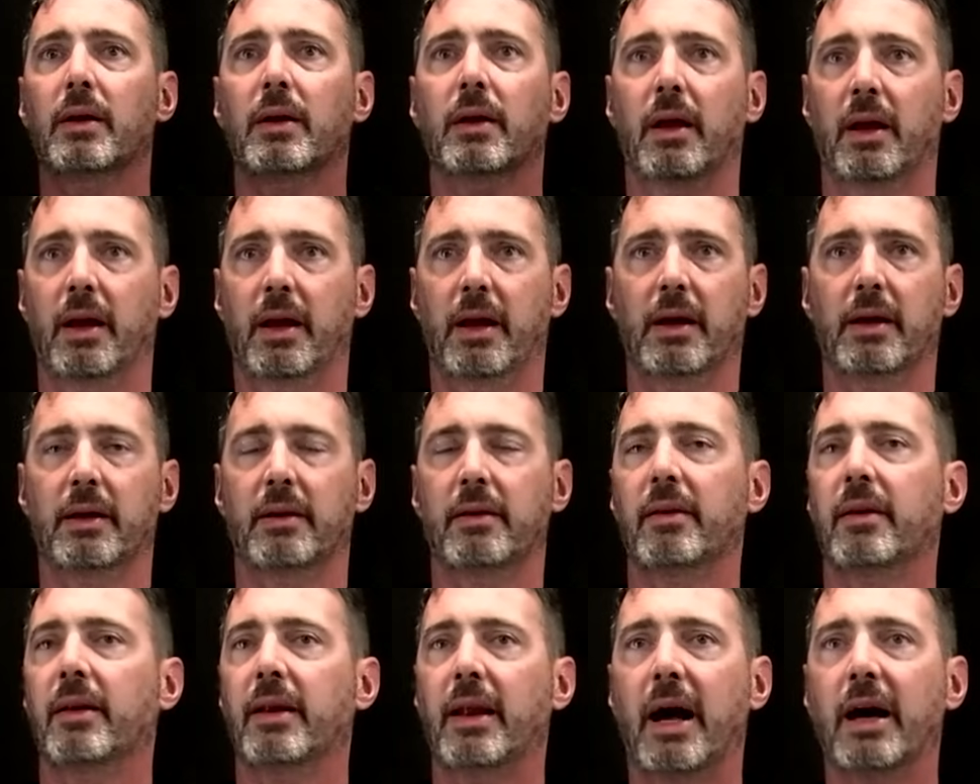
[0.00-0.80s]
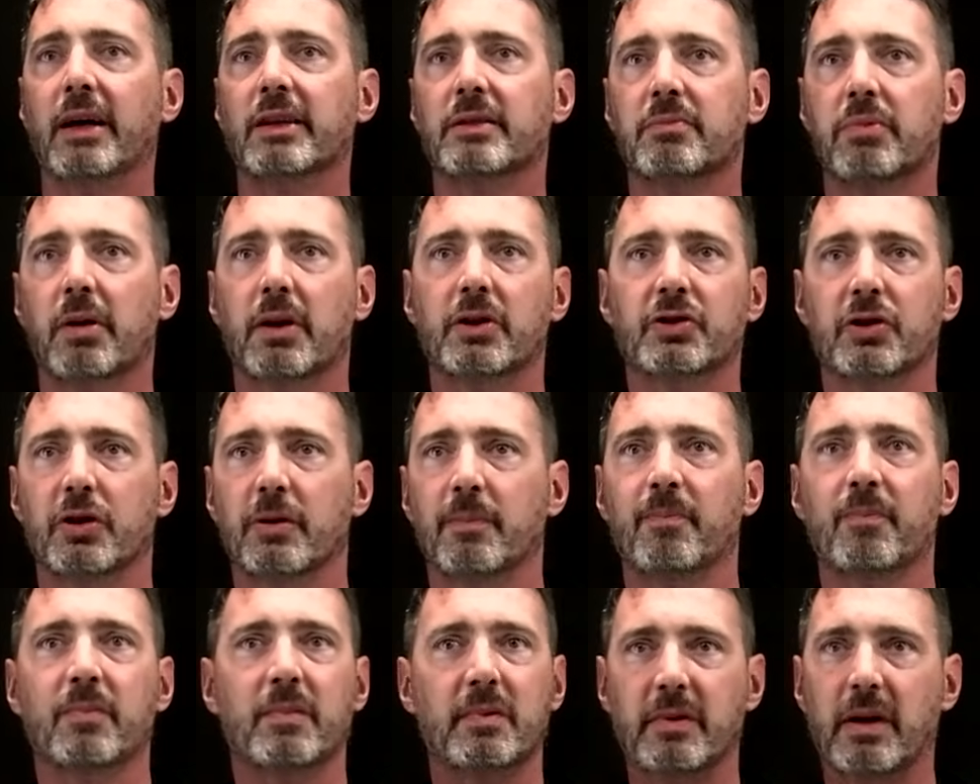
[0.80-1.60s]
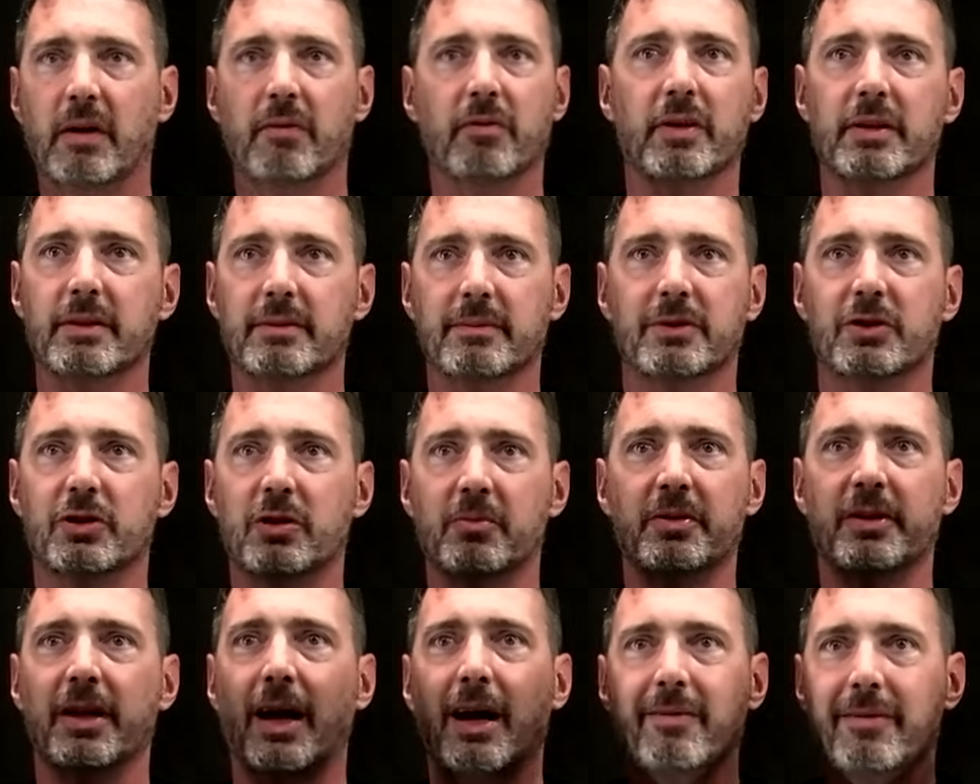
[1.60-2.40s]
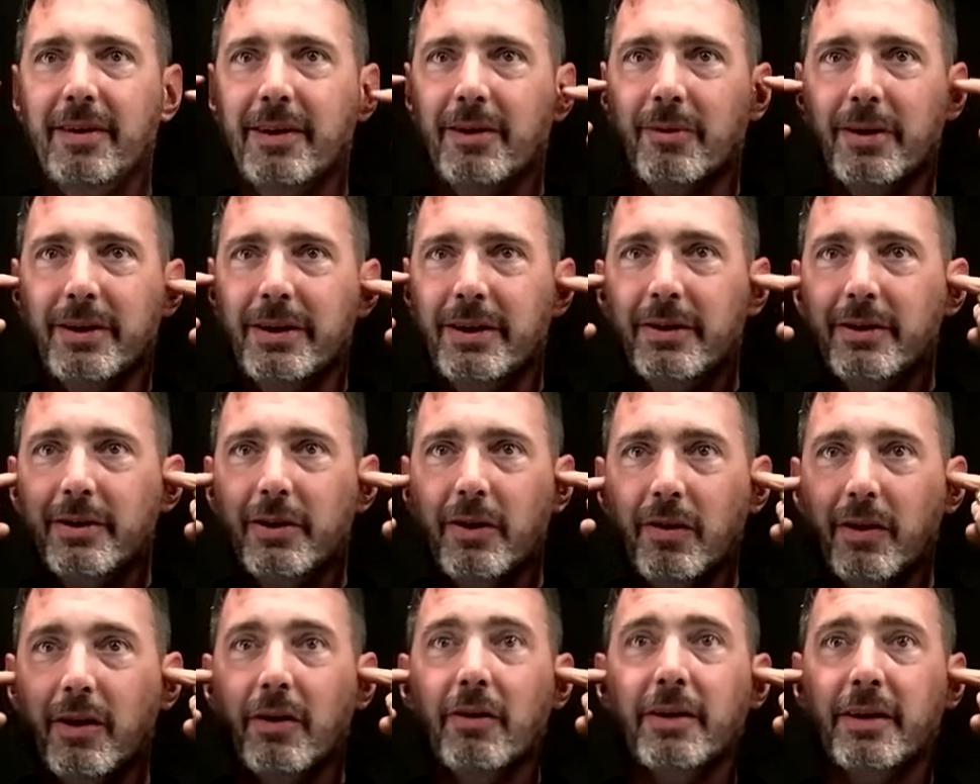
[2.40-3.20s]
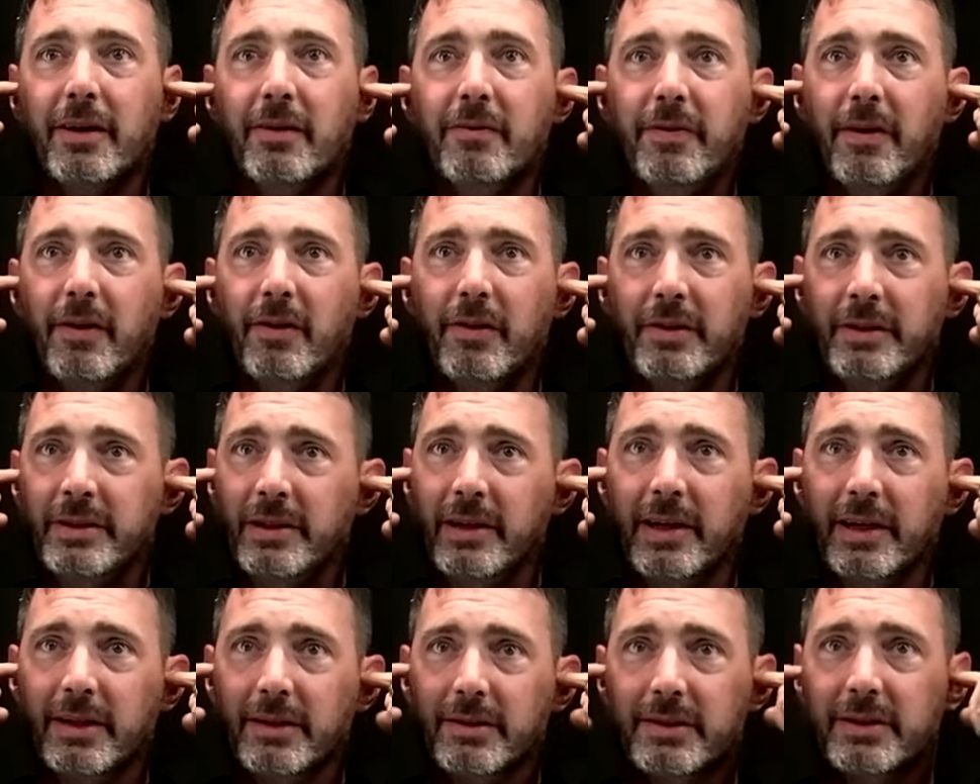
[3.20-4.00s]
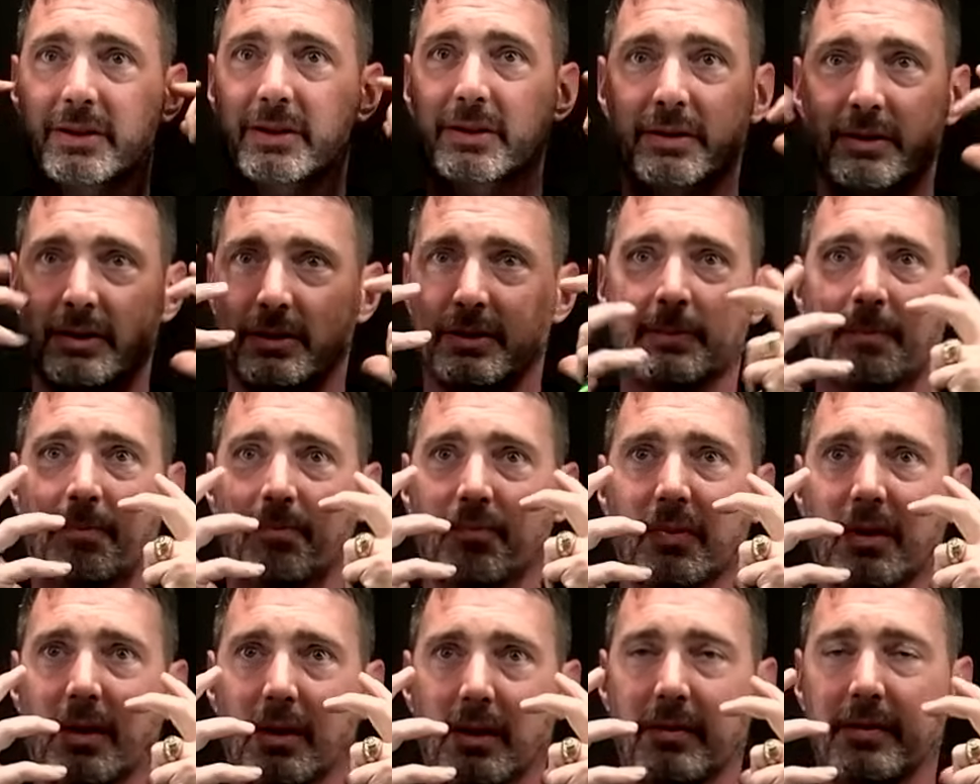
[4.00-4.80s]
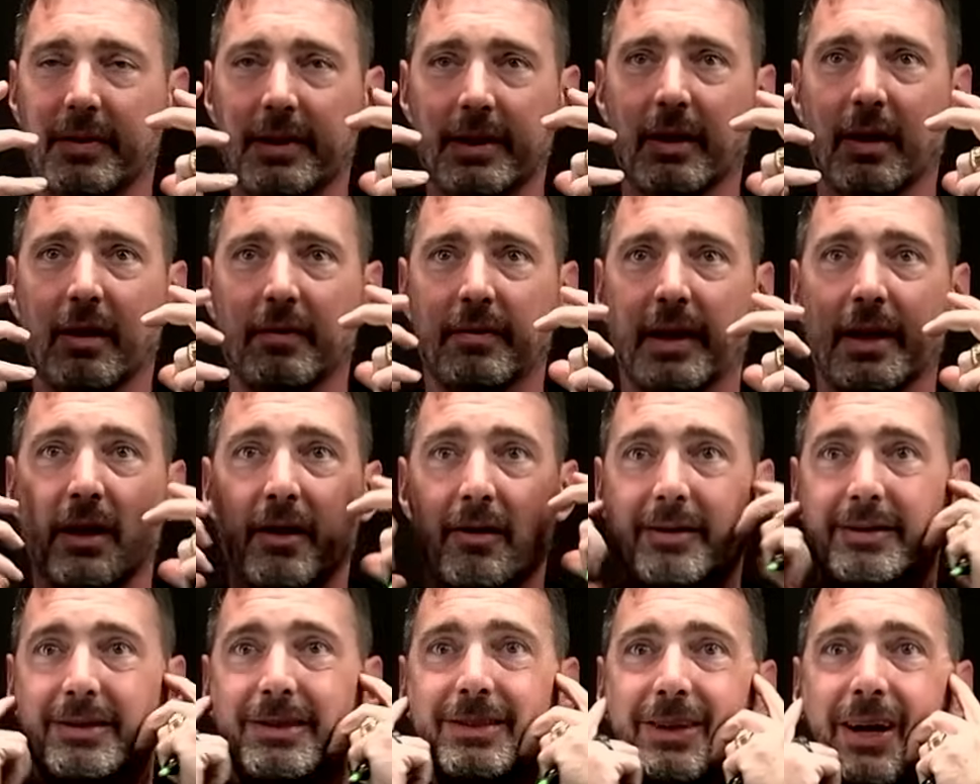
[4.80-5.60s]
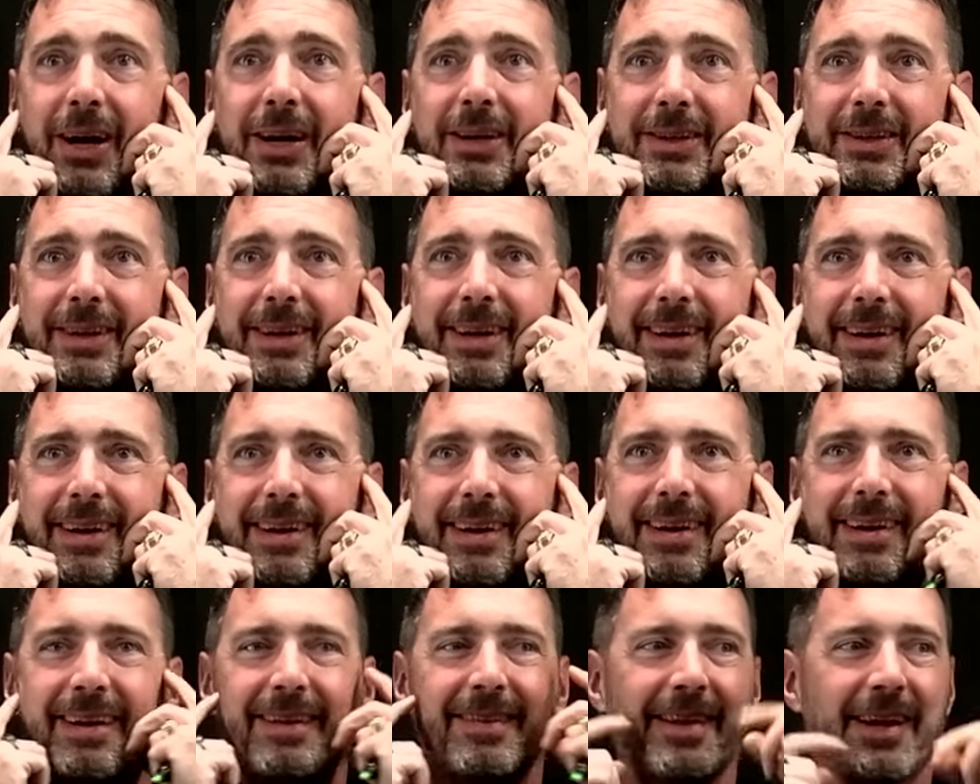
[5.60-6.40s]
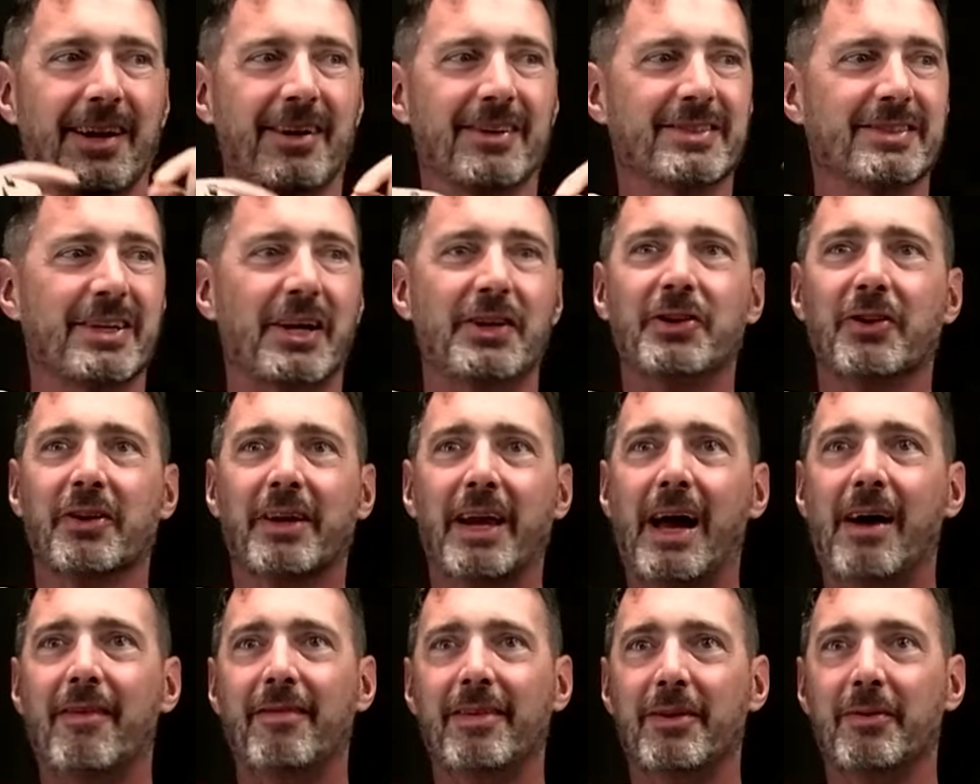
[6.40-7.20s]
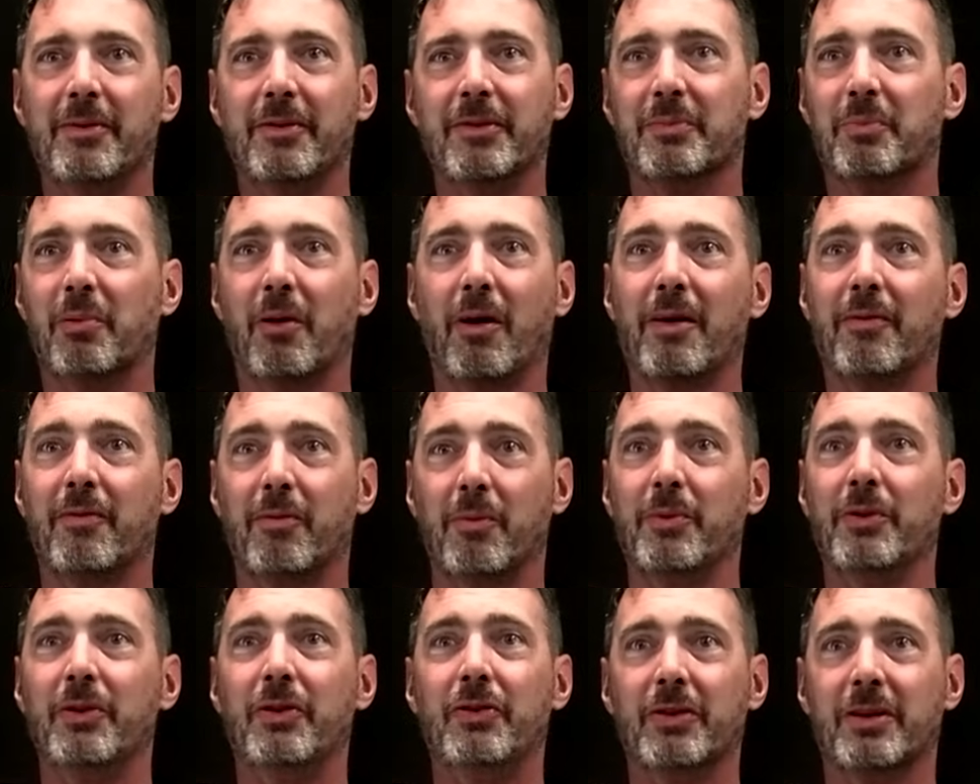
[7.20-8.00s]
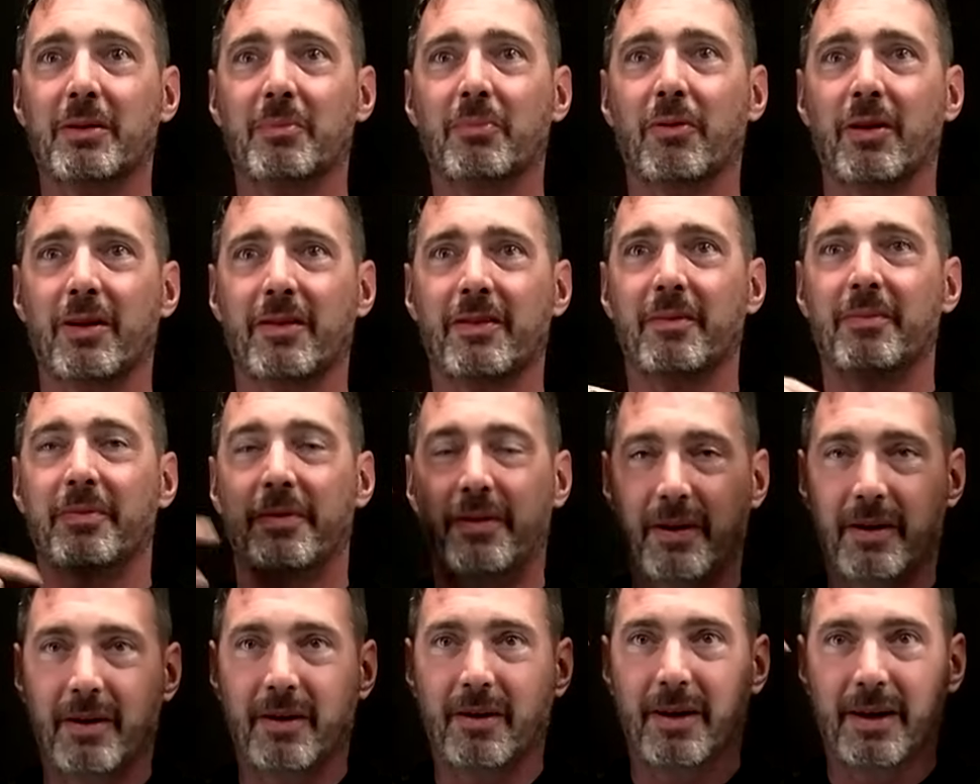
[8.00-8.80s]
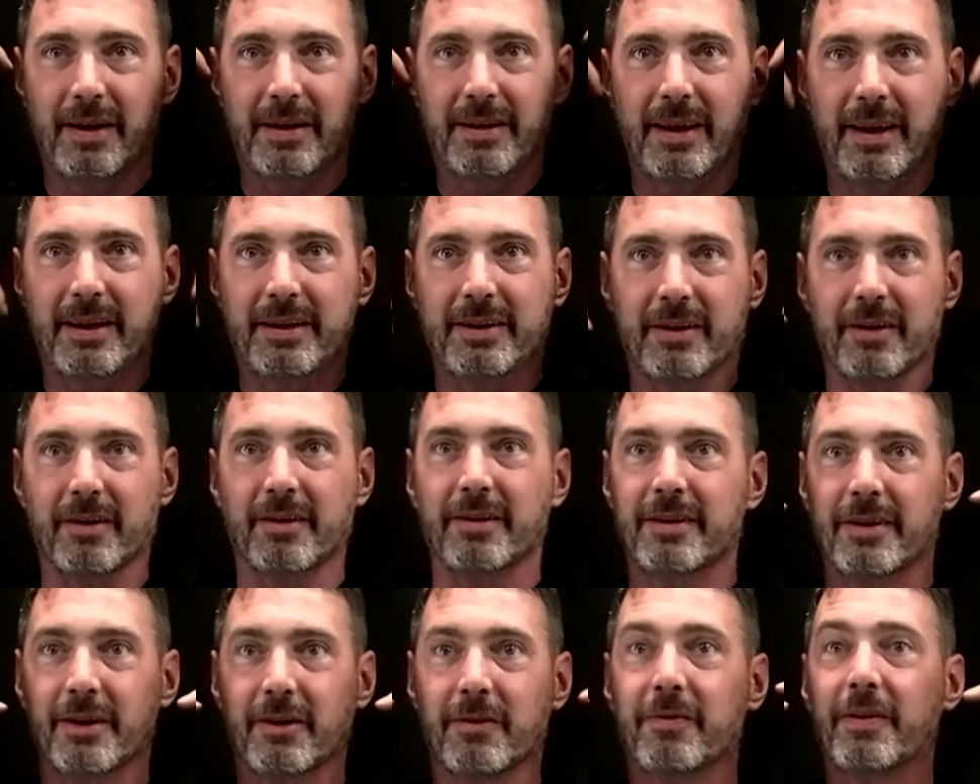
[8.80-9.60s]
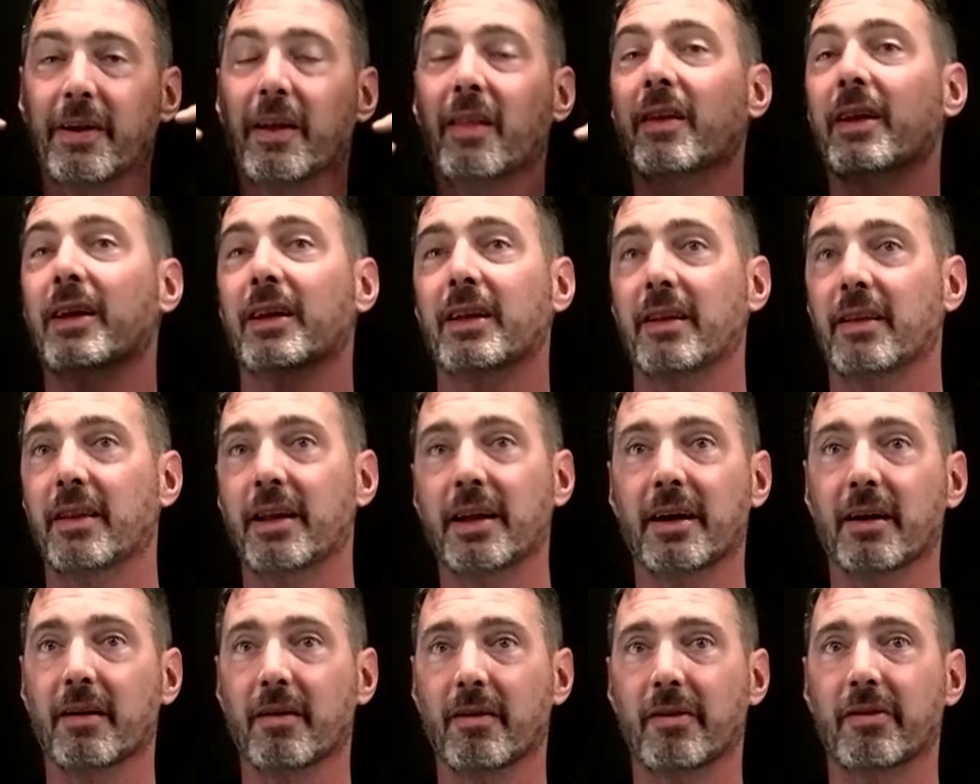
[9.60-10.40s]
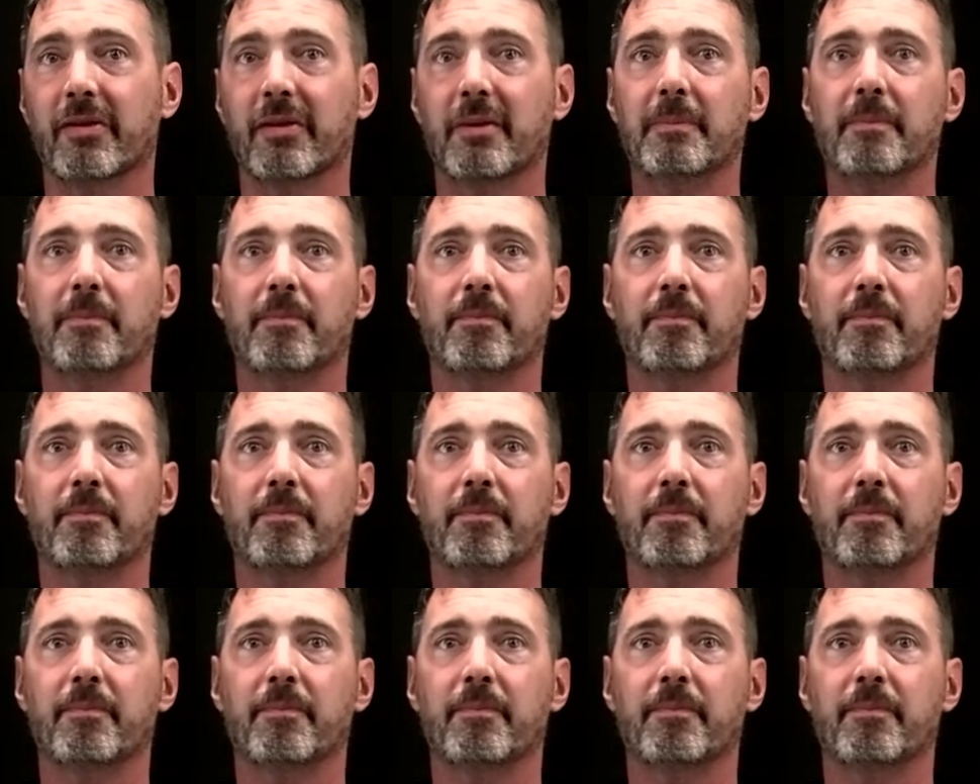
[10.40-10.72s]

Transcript: and it adds pressure. Have you ever done scuba diving, right? You literally can feel it in your ears because you have air inside. The air inside your cavity was probably from when you took a breath up here, and you're feeling it in the ears.